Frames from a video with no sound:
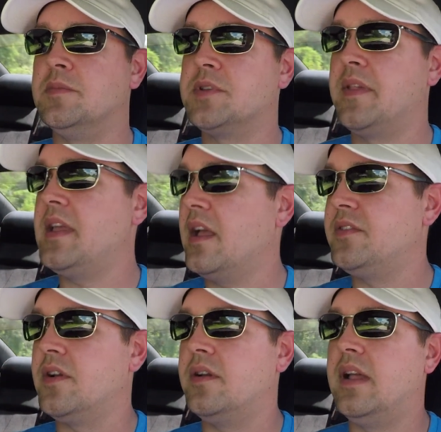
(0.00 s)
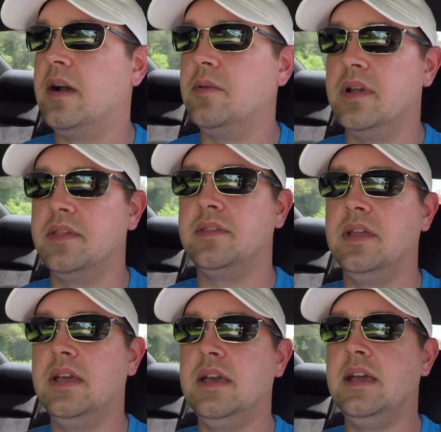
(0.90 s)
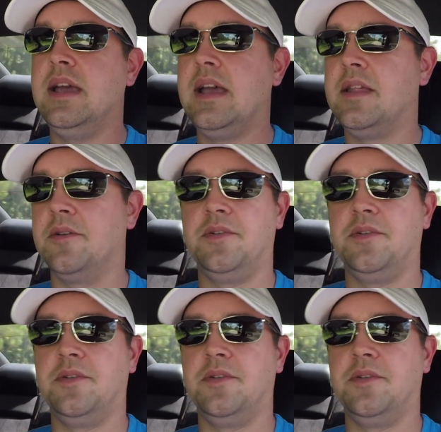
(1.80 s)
So I think I started out with, the